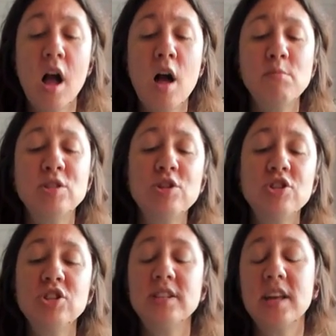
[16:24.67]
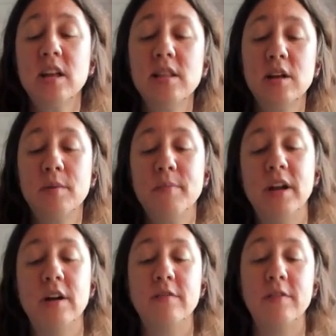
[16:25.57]
So there's just like a little bit
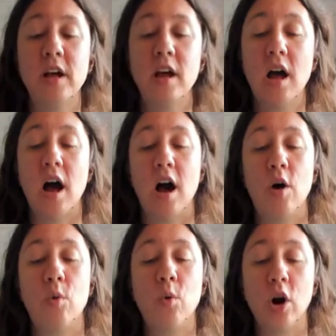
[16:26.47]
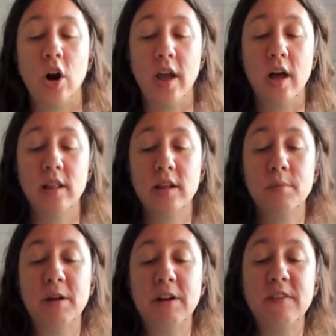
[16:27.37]
of worry, a little
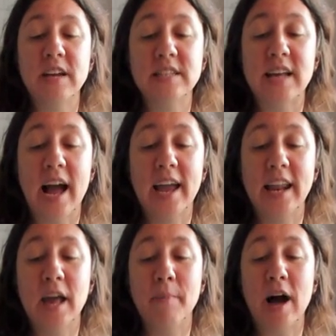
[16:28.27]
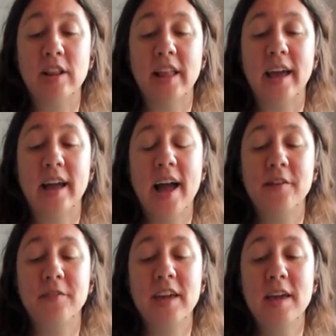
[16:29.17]
bit of anxiety about like kind
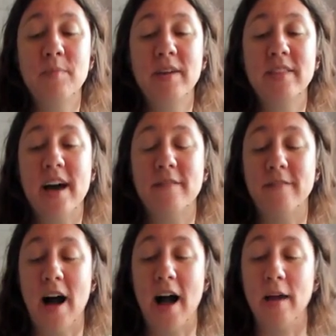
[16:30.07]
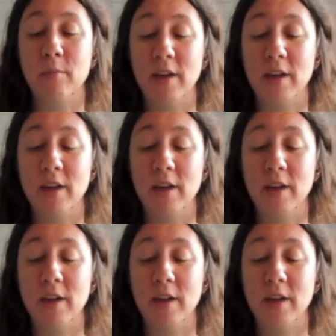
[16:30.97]
of keeping that vibe,